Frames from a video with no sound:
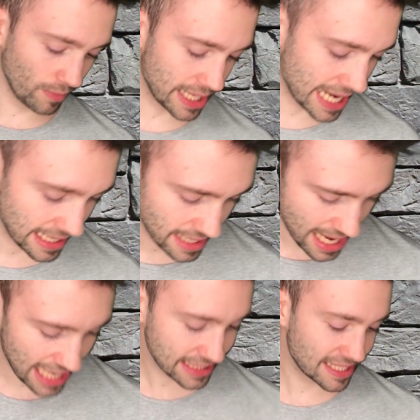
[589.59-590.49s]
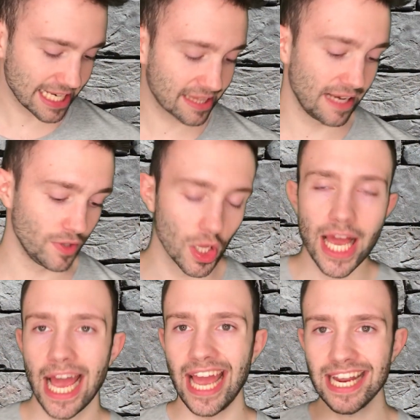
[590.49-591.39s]
we get, at 6th level,
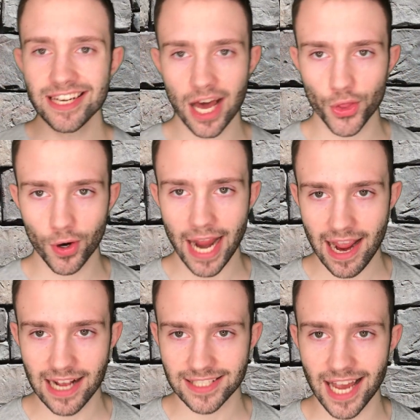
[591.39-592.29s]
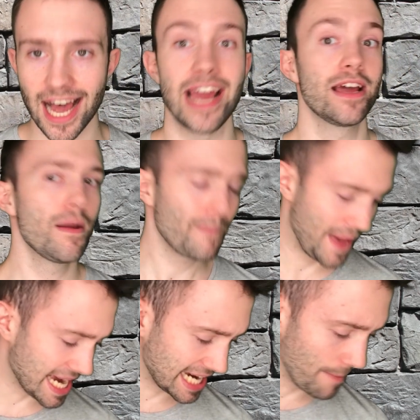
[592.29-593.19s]
another ASI.
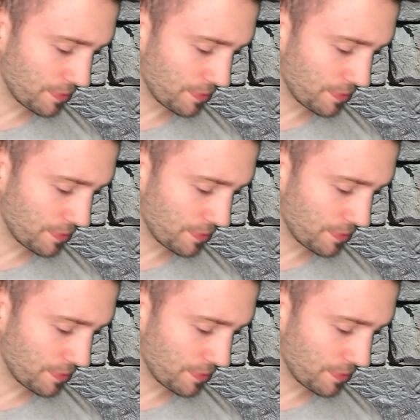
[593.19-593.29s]
Pick up